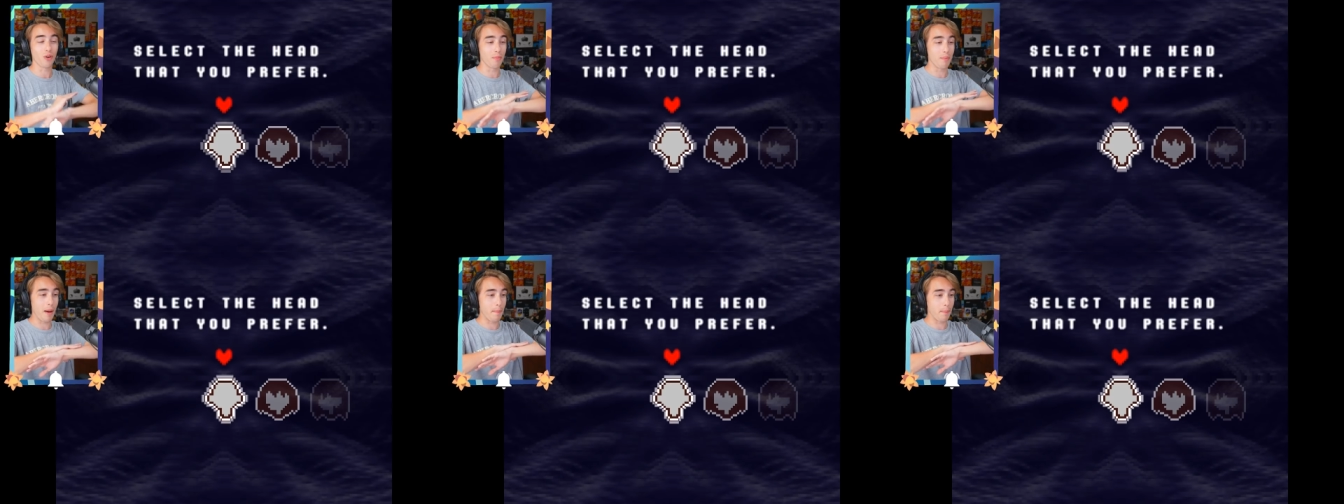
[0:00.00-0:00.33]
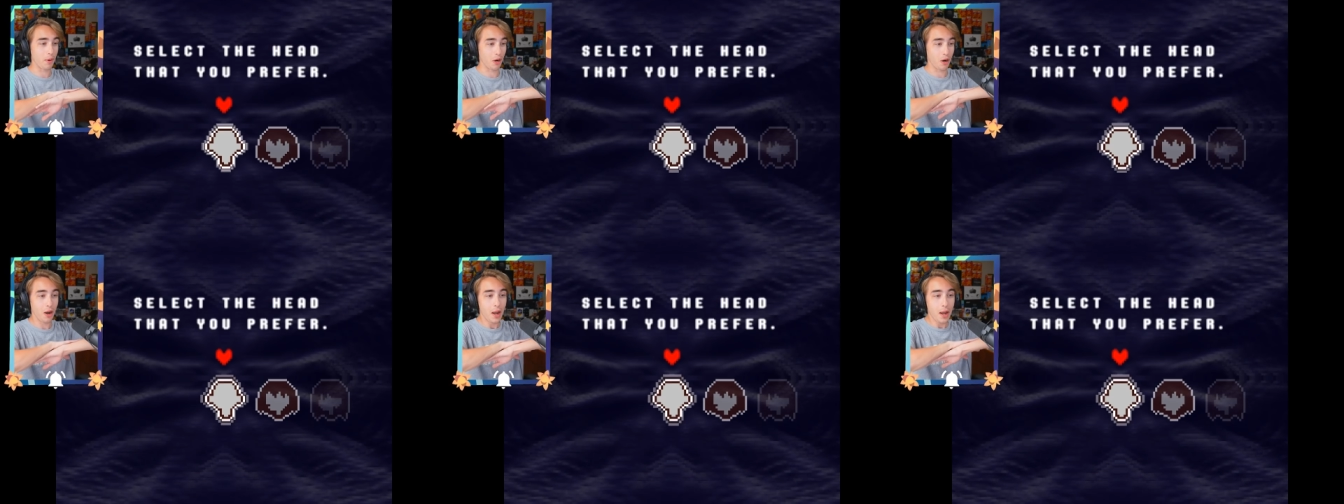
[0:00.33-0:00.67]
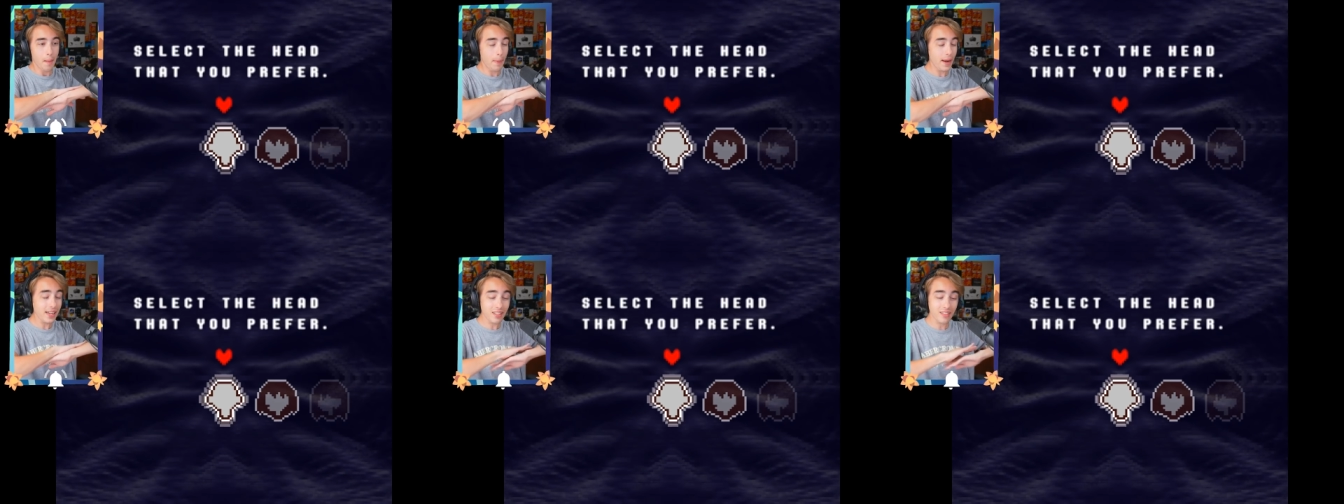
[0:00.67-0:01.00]
remember
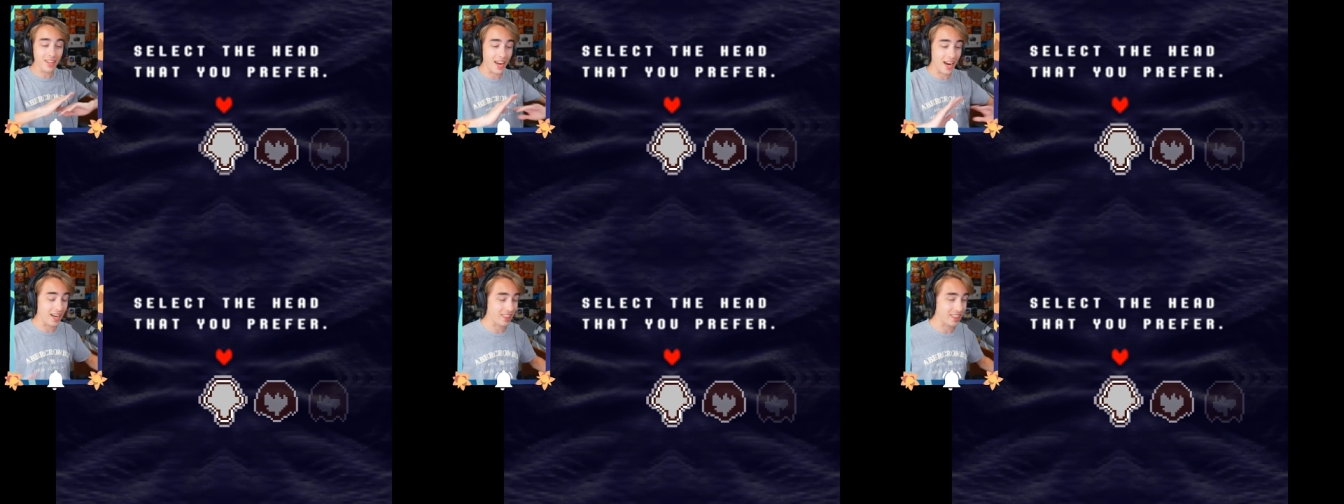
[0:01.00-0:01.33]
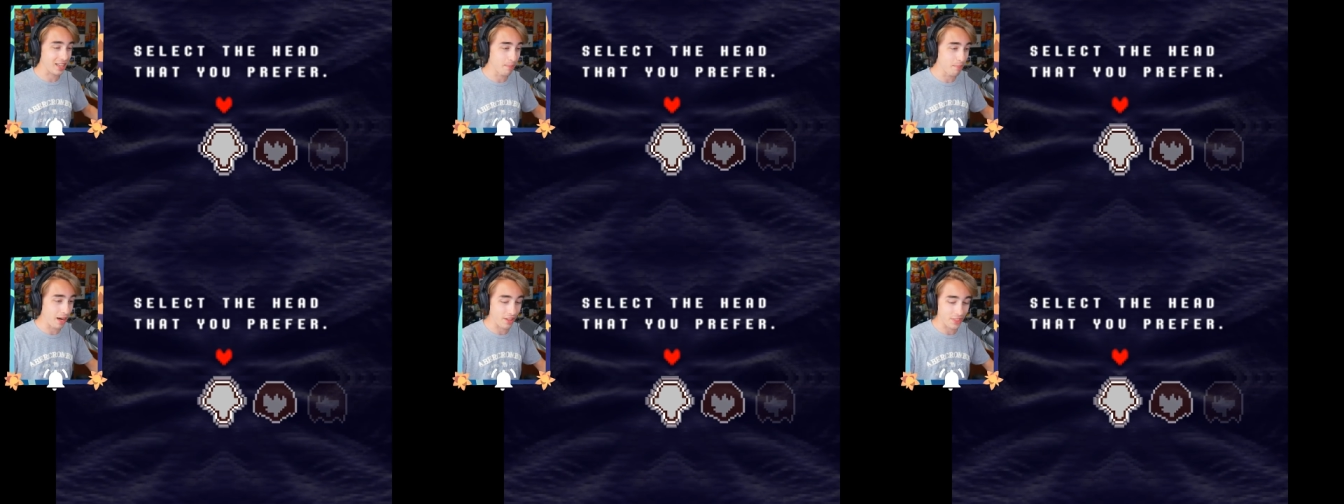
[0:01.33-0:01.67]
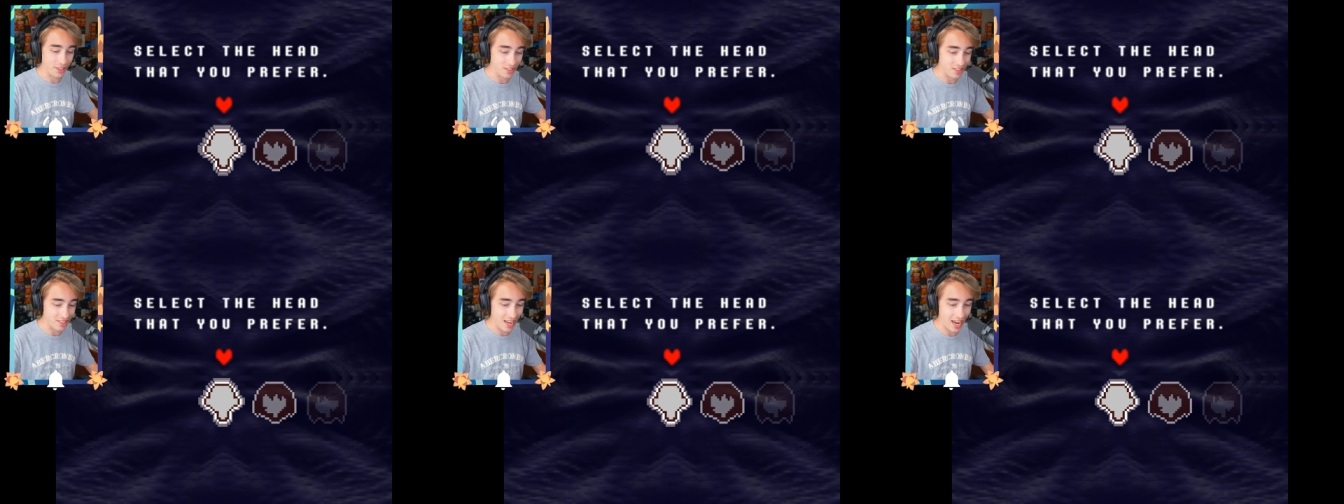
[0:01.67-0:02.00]
basically anything about
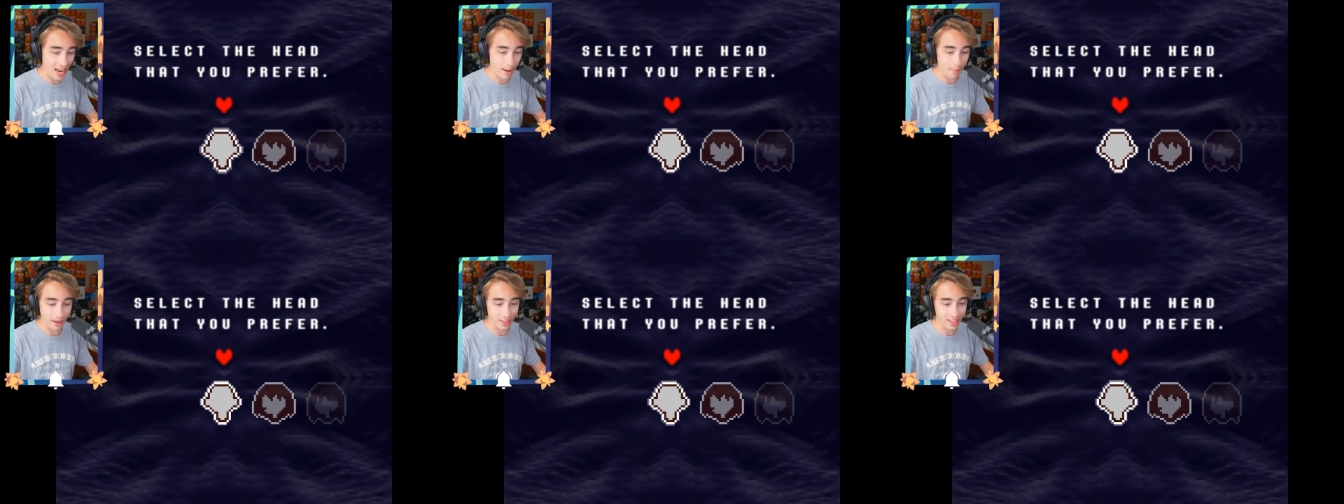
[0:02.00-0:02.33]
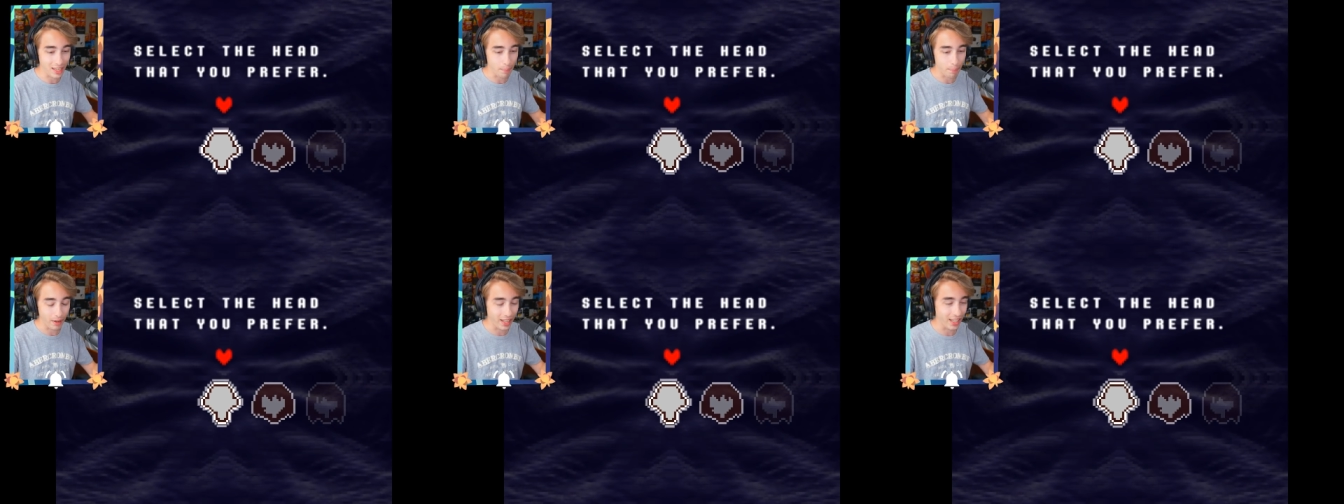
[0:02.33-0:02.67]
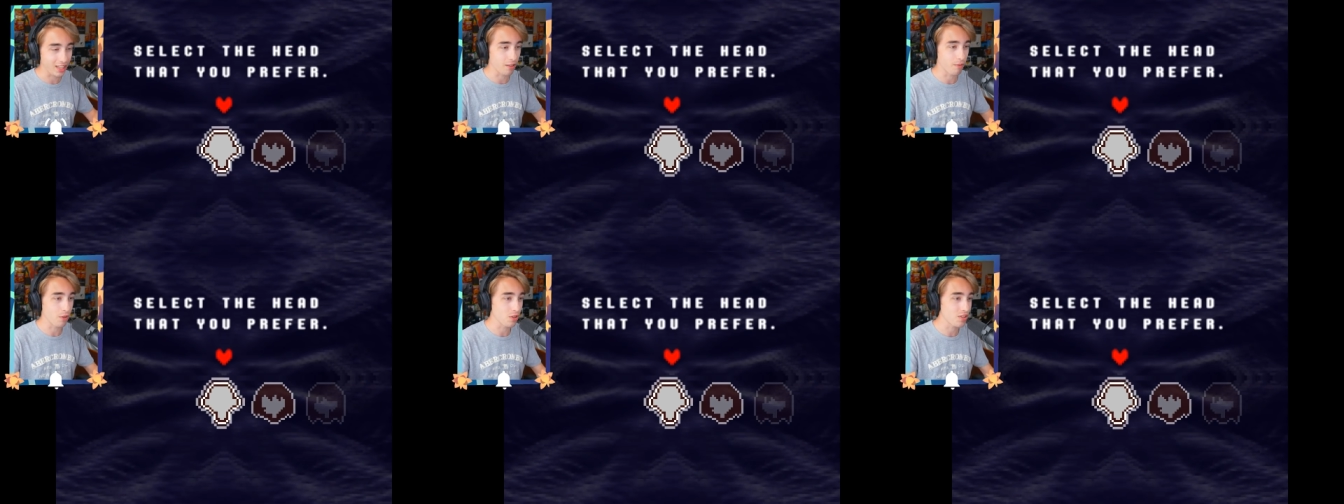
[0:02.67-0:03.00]
this game. I think I played
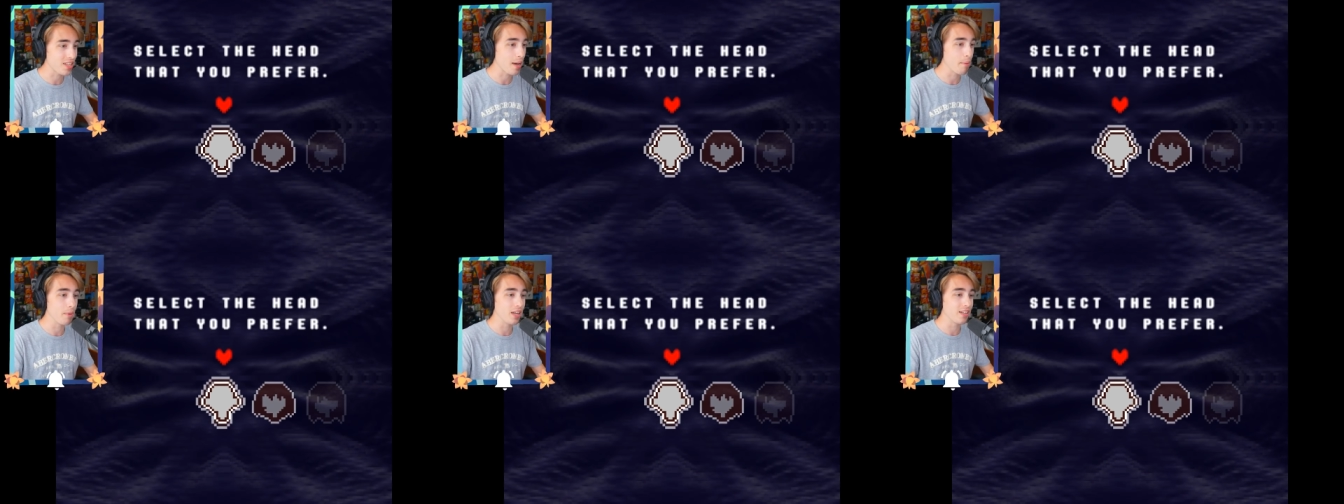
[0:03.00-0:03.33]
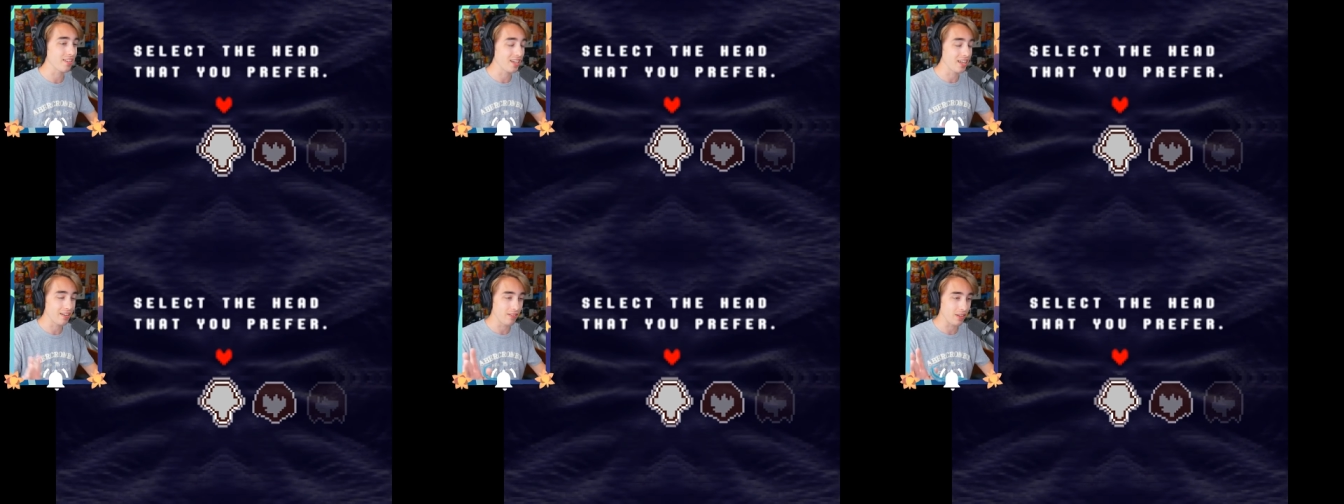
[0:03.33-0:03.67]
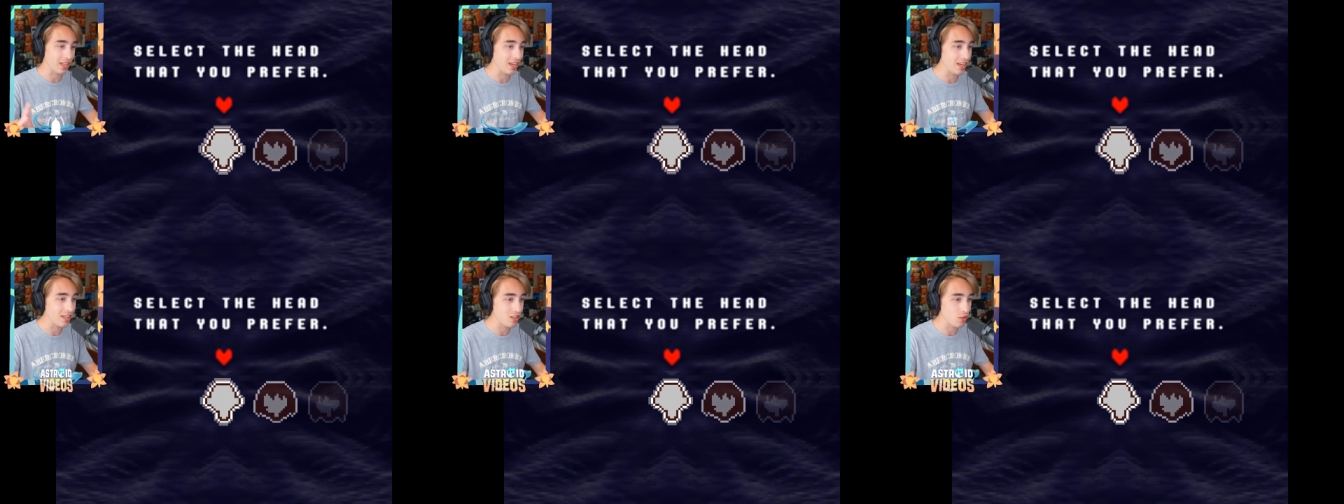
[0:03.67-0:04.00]
like the first 10 minutes. I didn't even
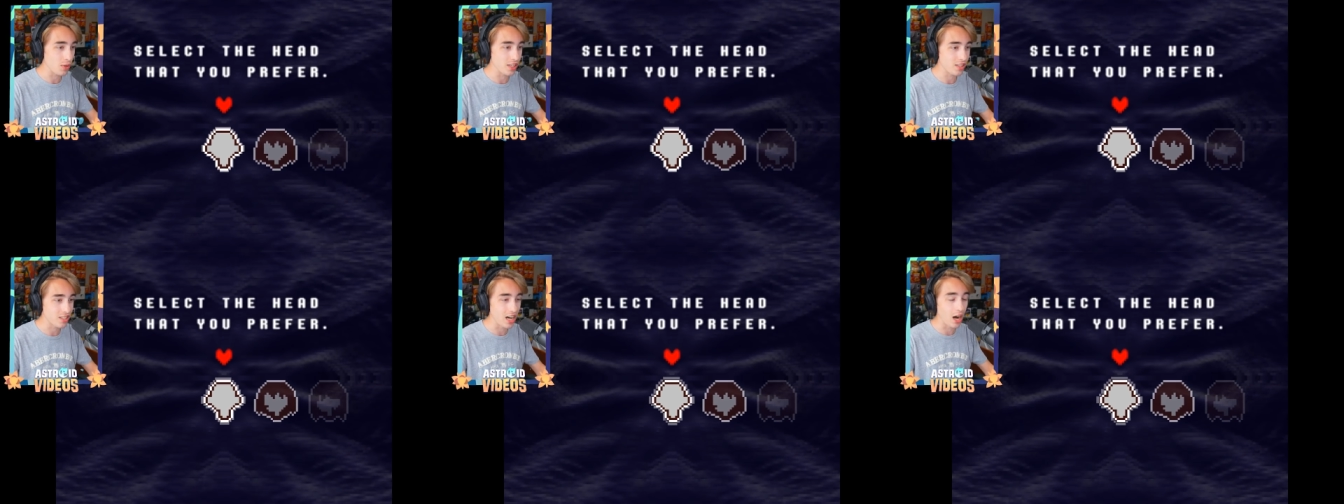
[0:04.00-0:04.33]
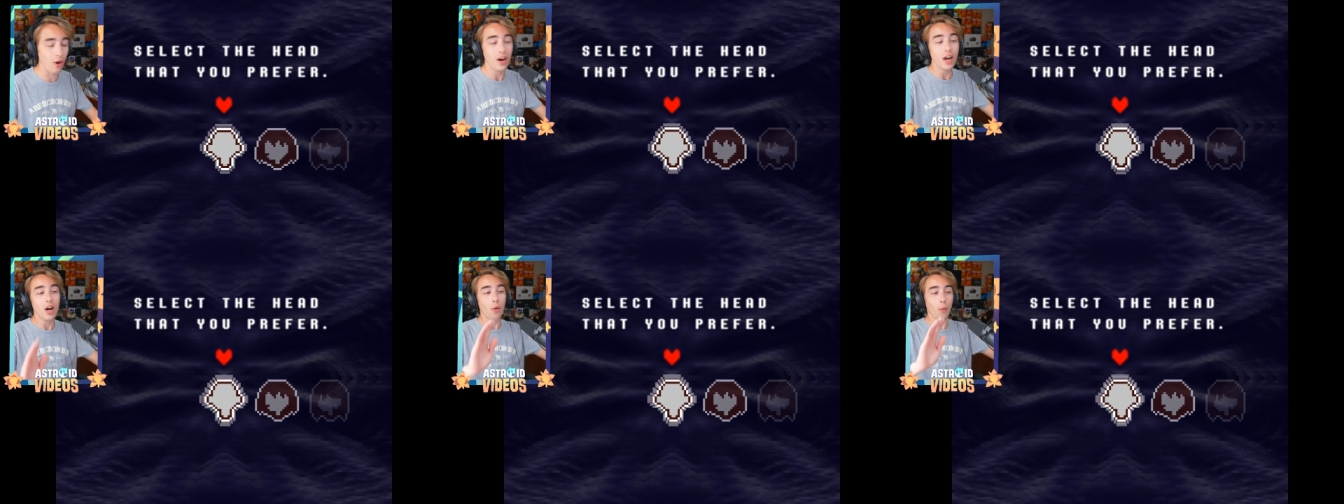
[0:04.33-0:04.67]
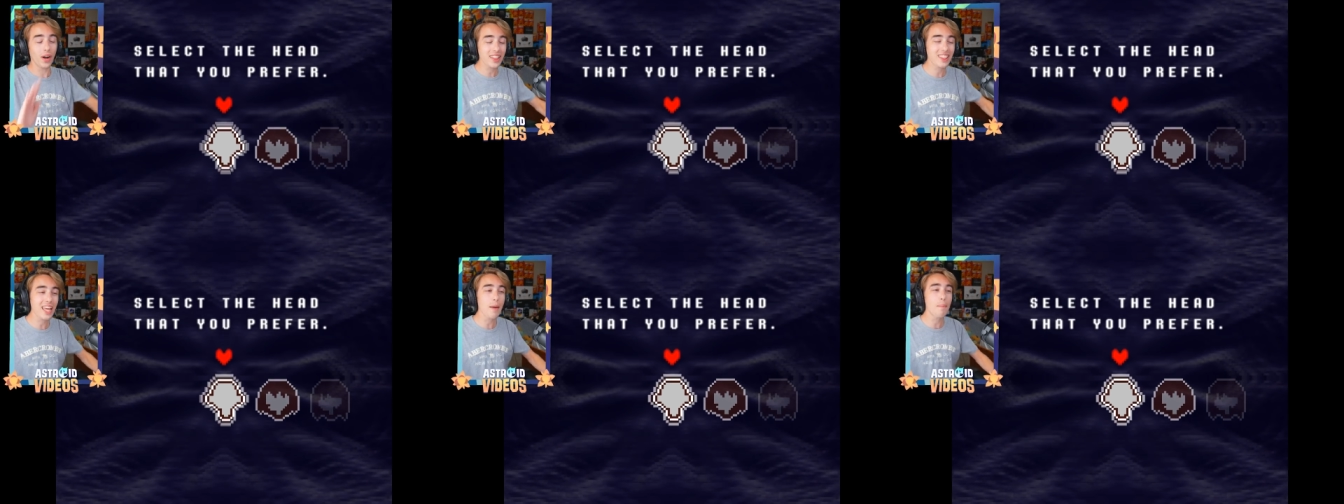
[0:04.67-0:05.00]
get into it. So
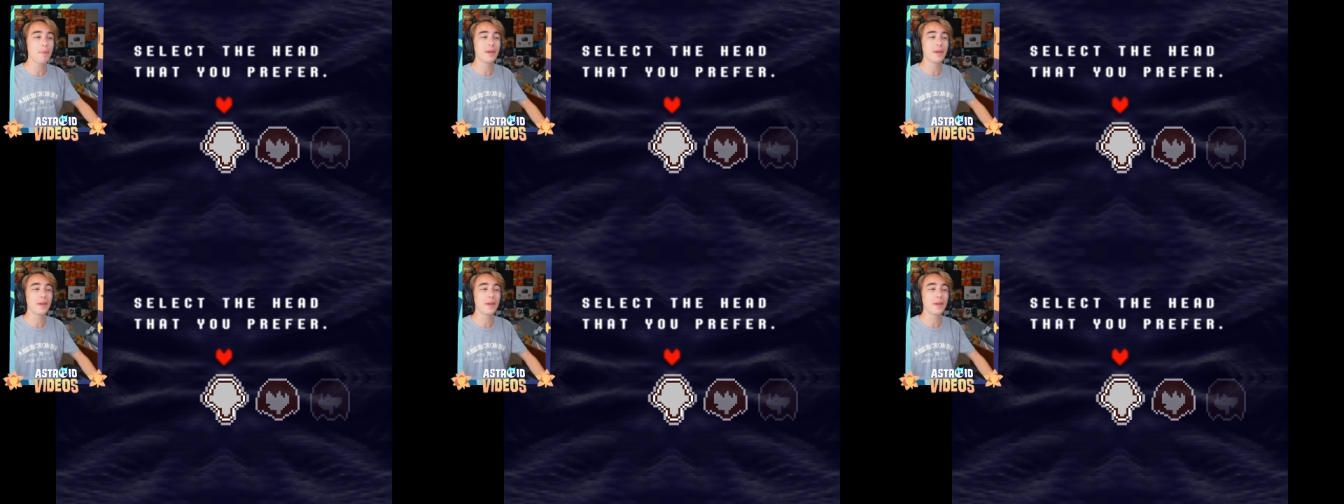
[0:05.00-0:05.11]
with that